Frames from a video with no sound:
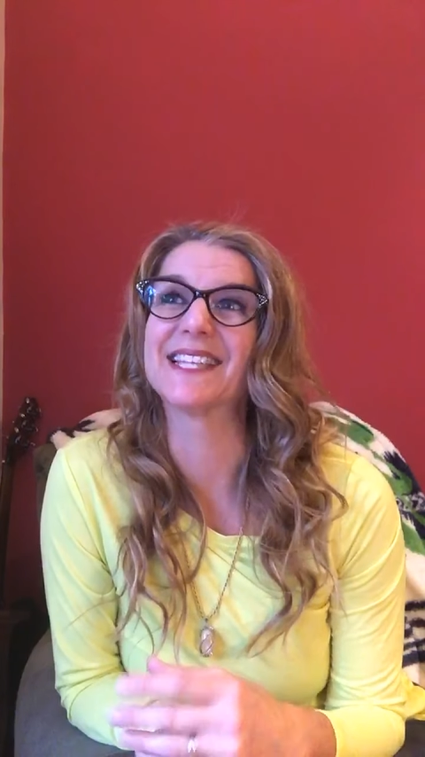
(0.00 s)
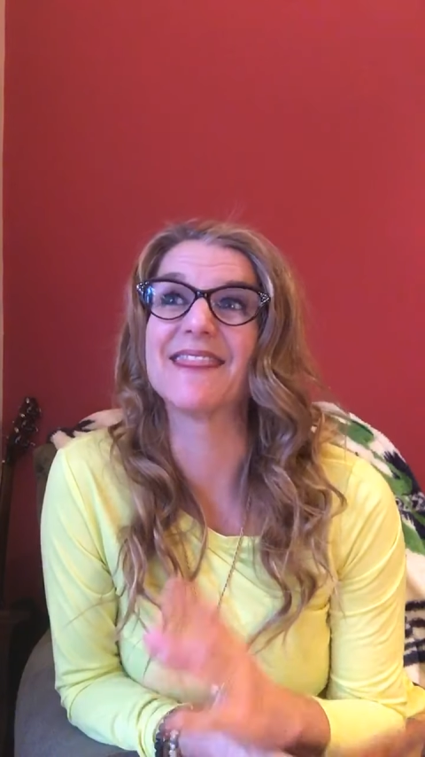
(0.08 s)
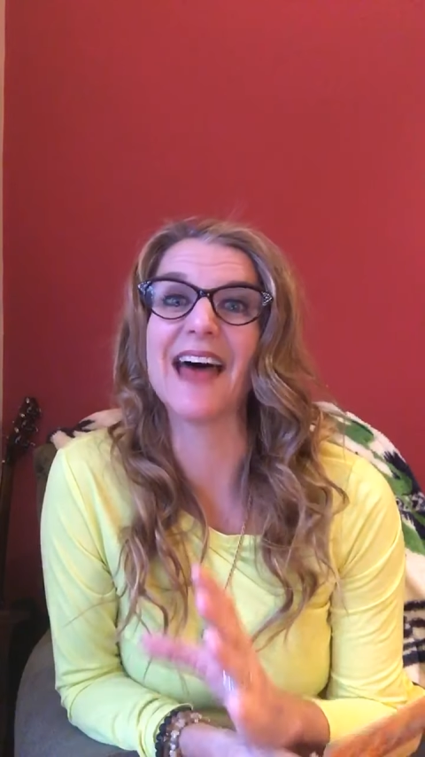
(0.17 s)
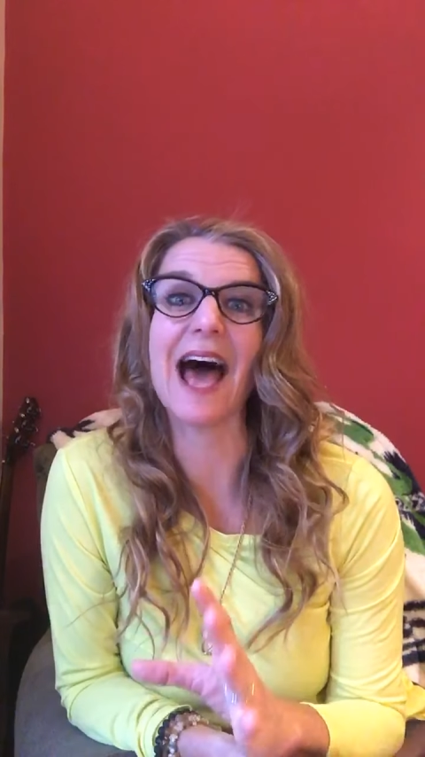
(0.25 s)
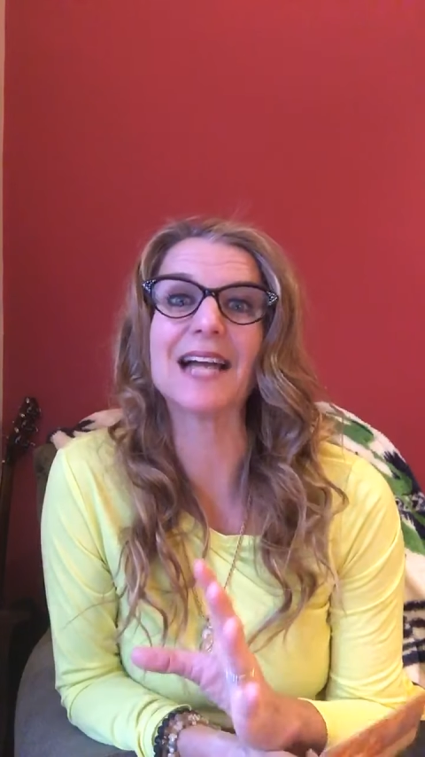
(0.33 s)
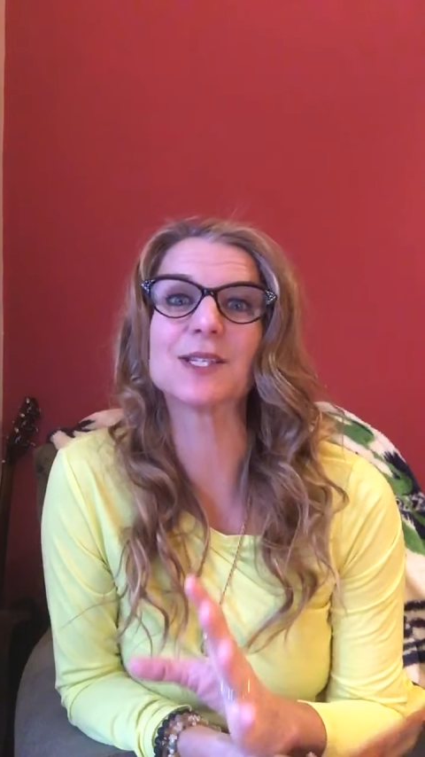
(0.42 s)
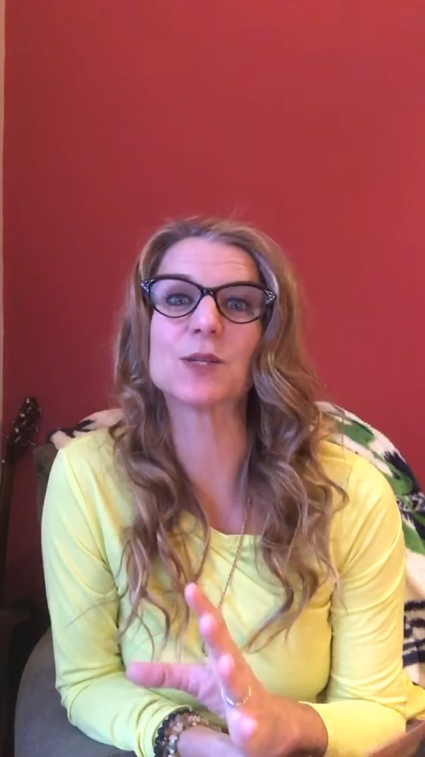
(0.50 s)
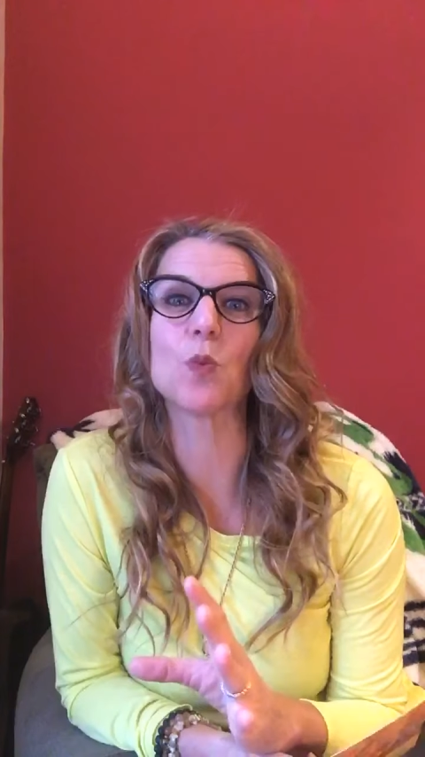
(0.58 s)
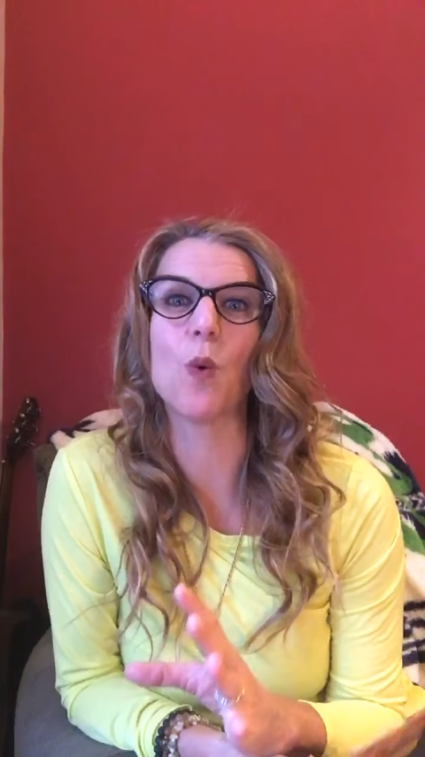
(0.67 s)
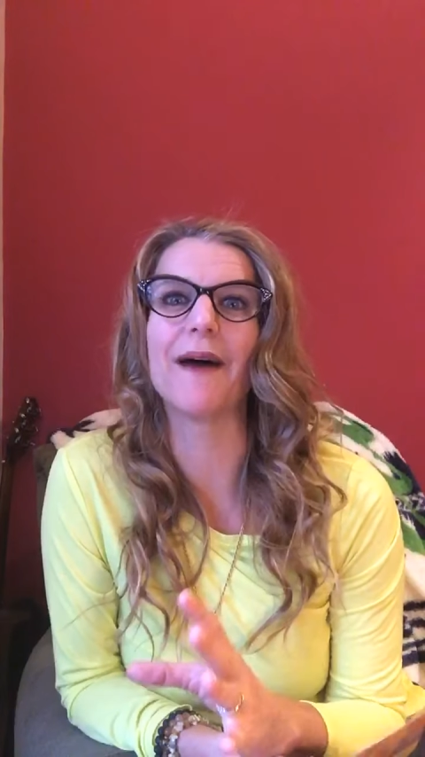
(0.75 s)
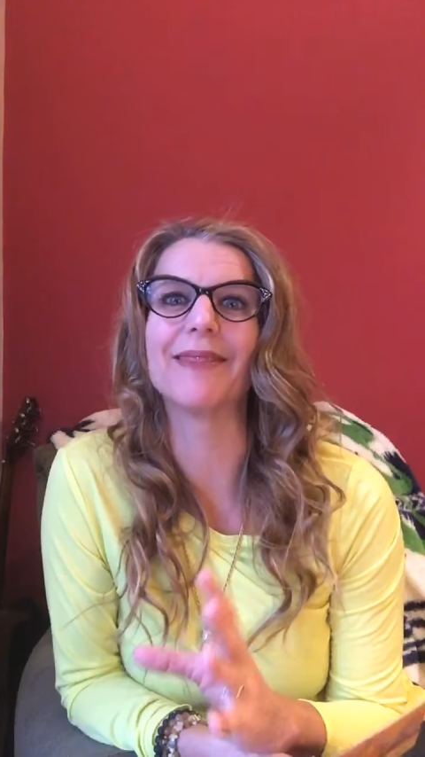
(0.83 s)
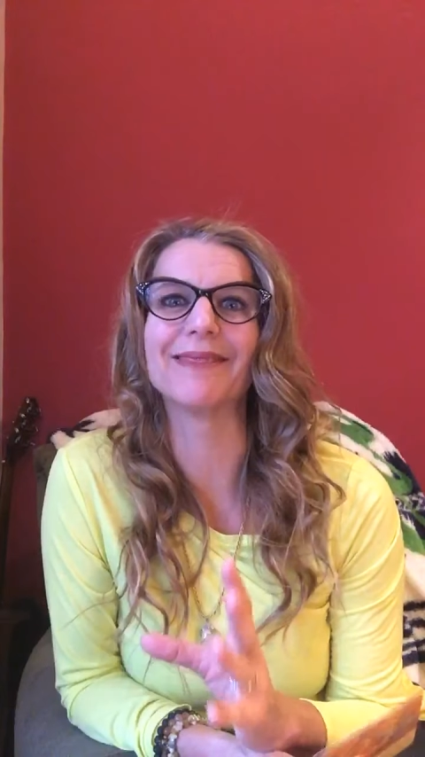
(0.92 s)
that's
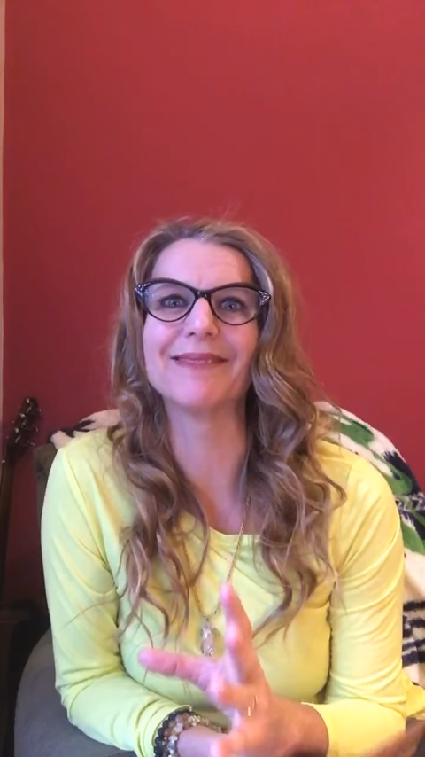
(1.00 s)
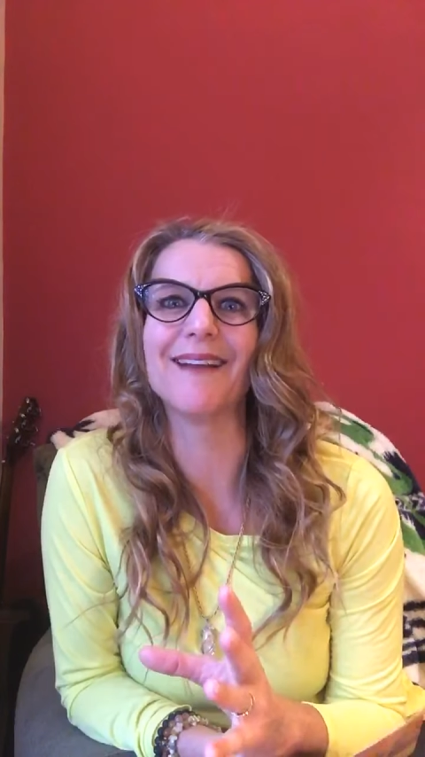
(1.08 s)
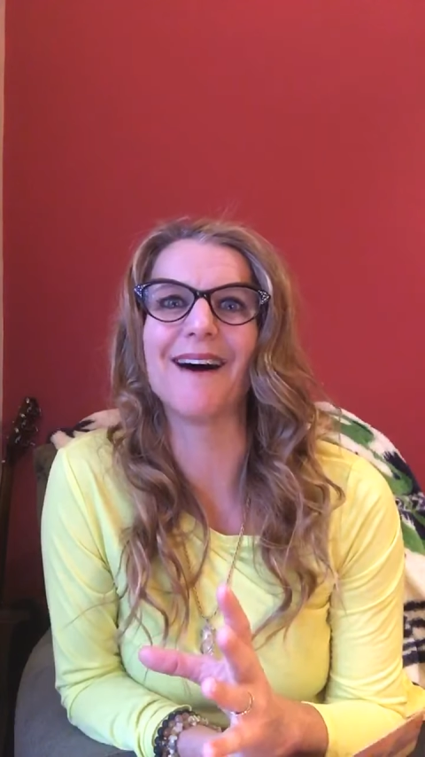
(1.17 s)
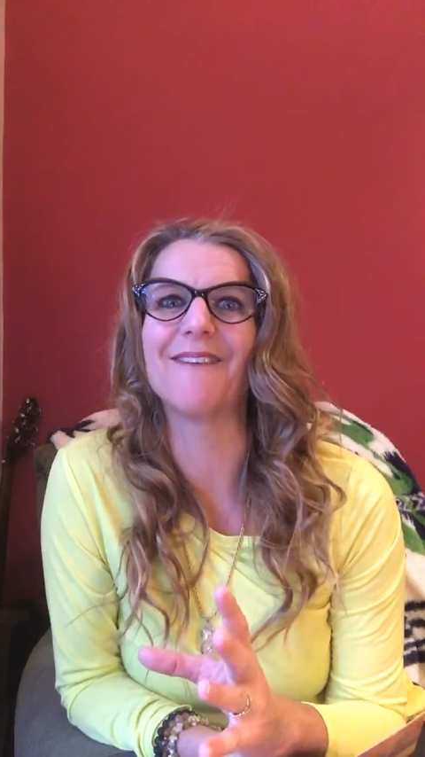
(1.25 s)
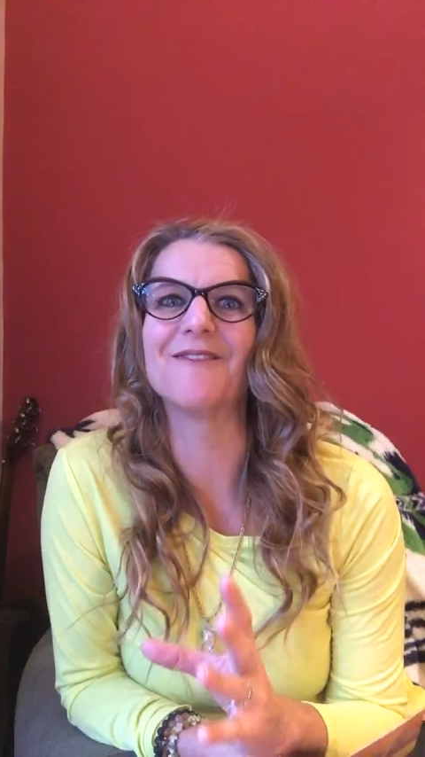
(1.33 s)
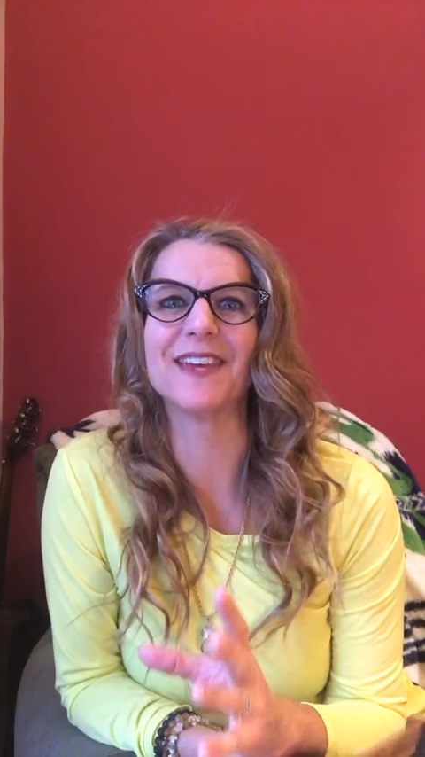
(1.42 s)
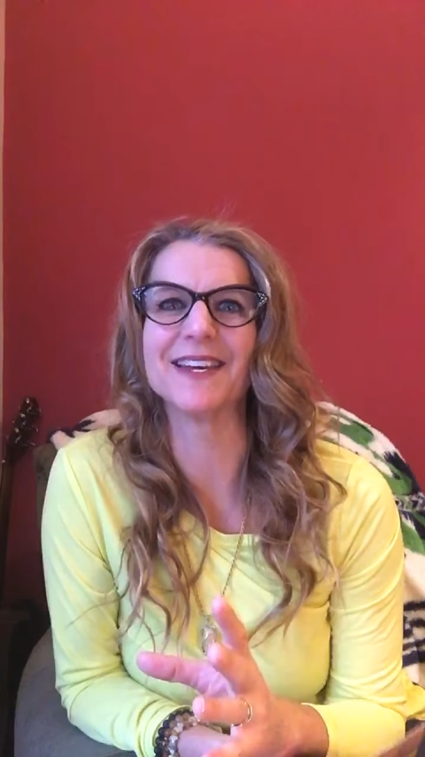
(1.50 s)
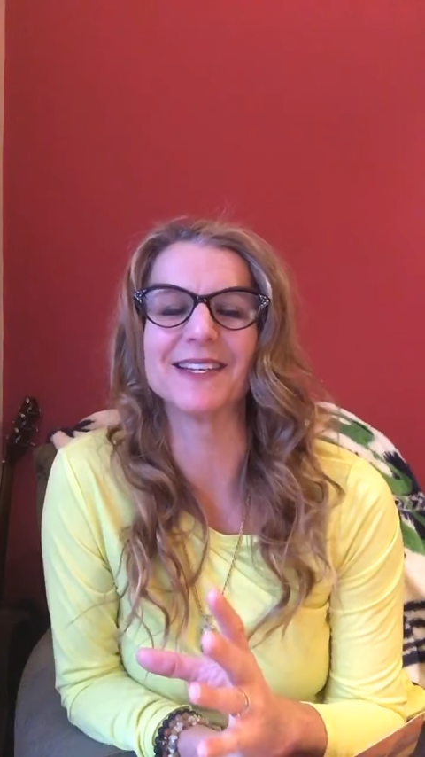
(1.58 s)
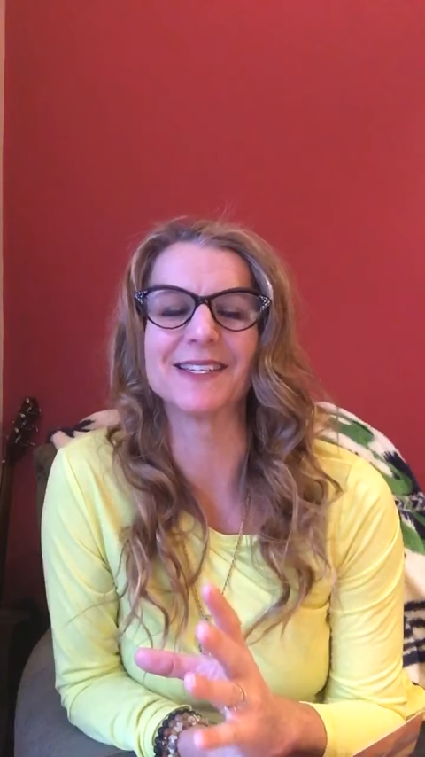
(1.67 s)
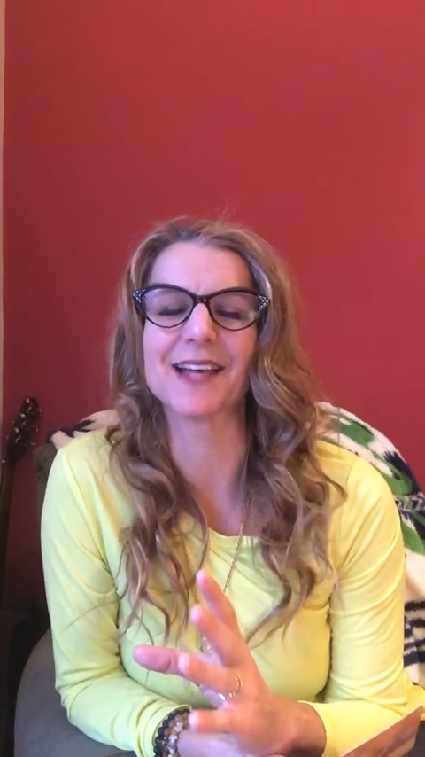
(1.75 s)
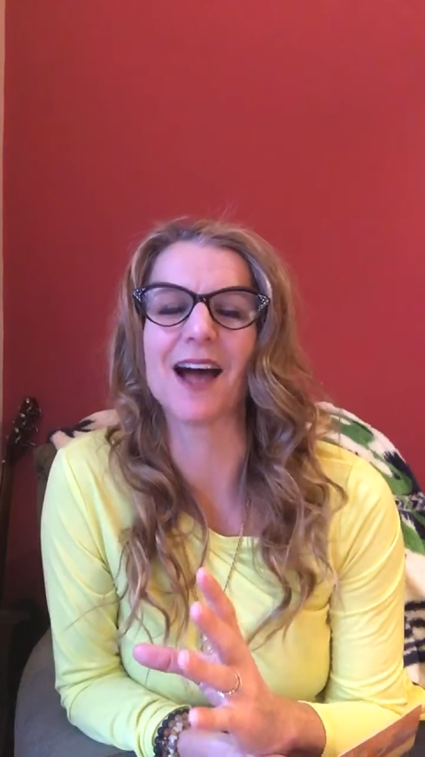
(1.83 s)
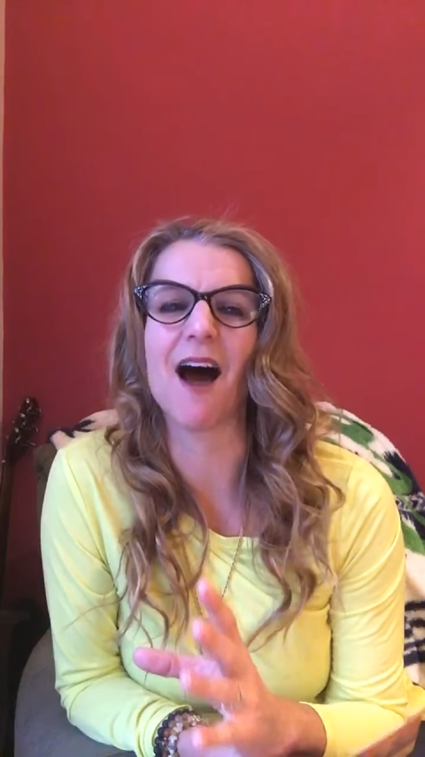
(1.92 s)
what love is,